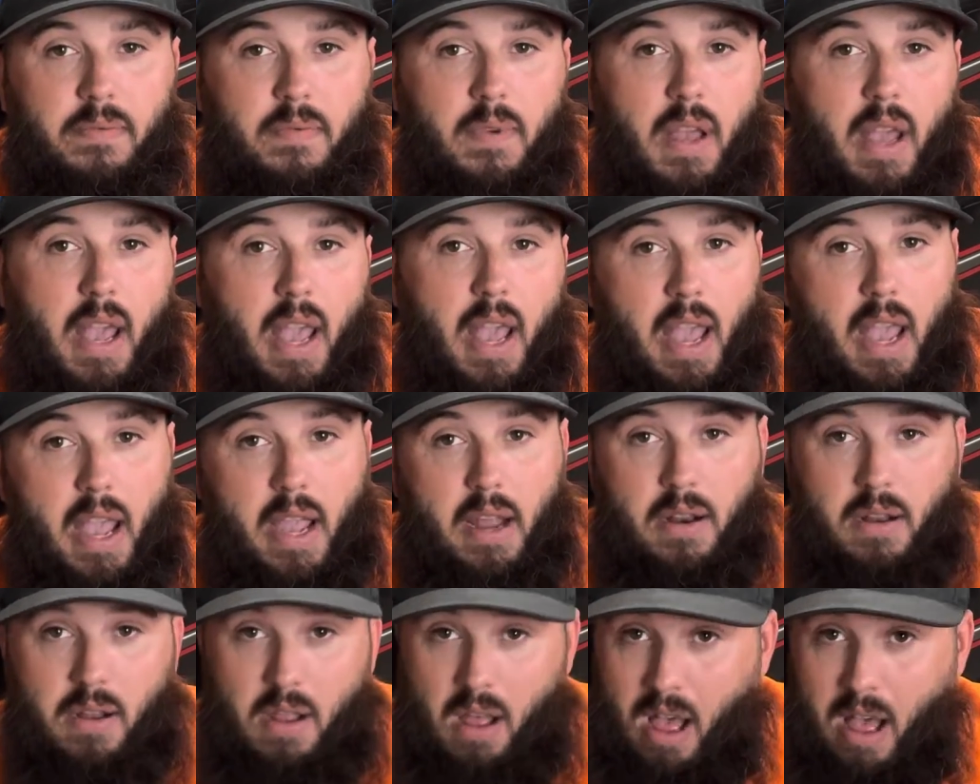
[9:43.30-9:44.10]

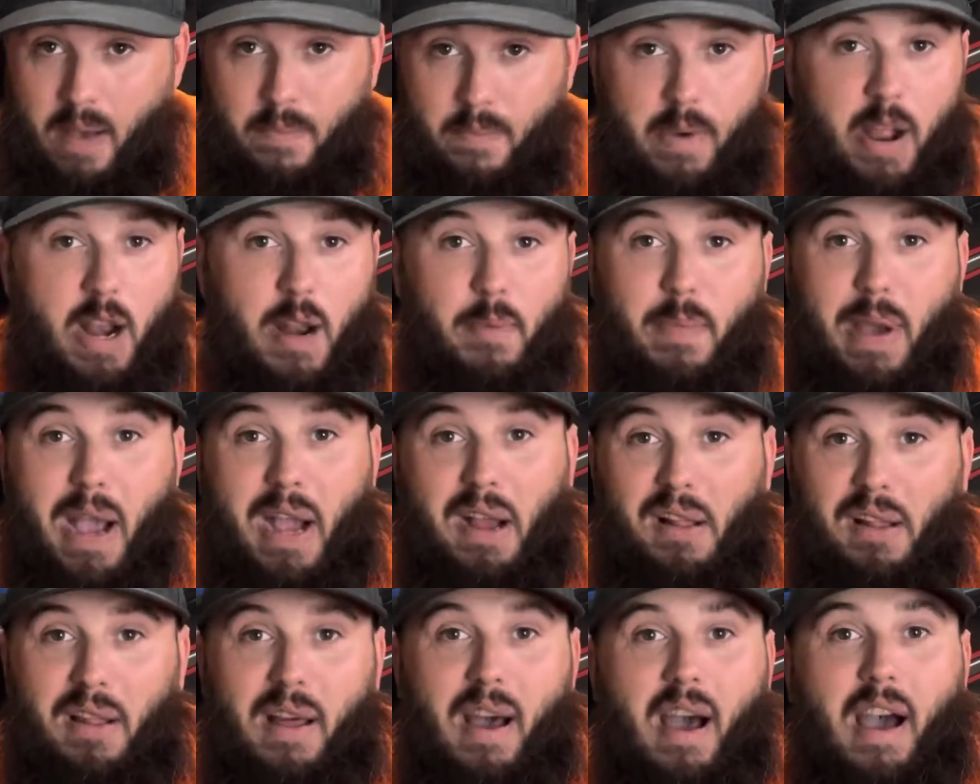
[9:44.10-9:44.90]
and I made it
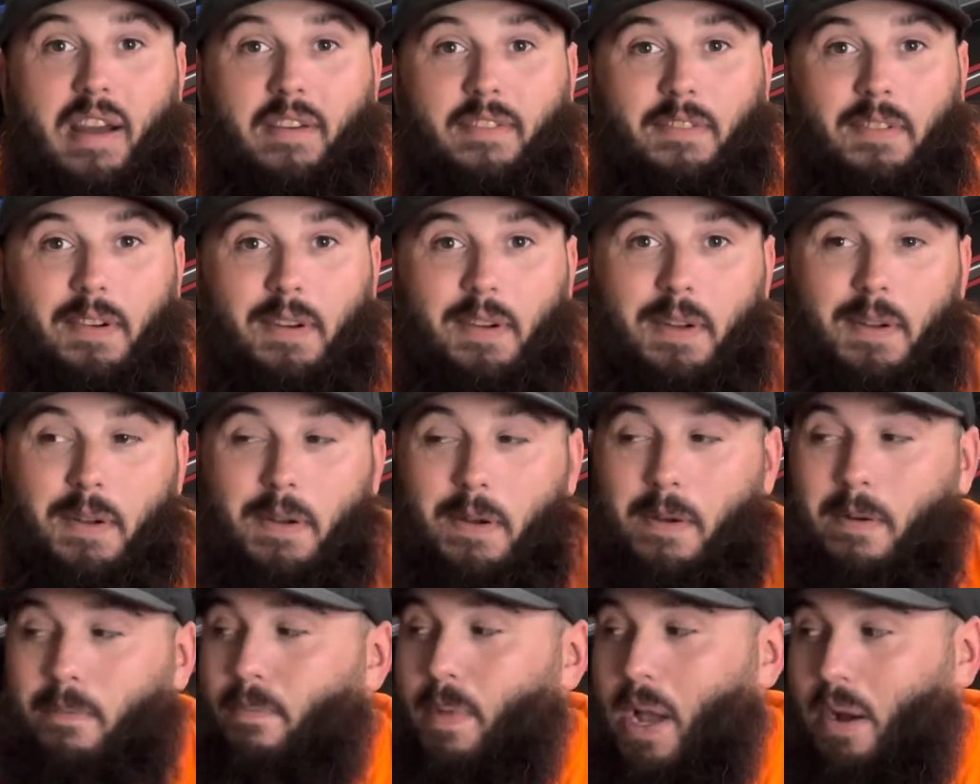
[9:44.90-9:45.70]
back alive.
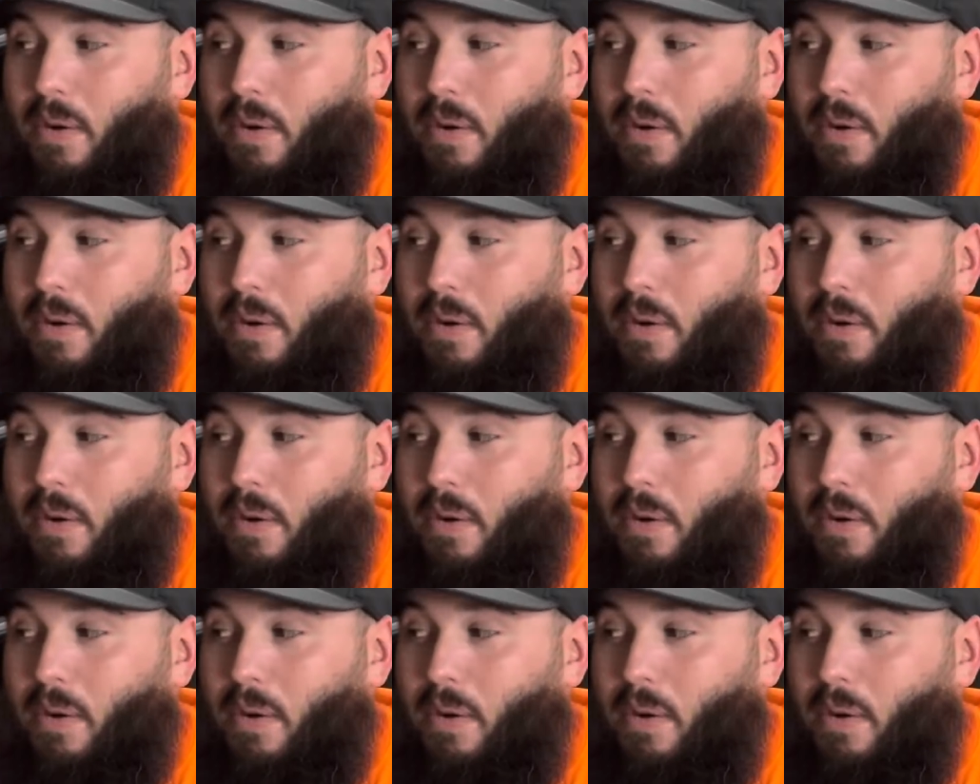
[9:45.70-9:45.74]
I'm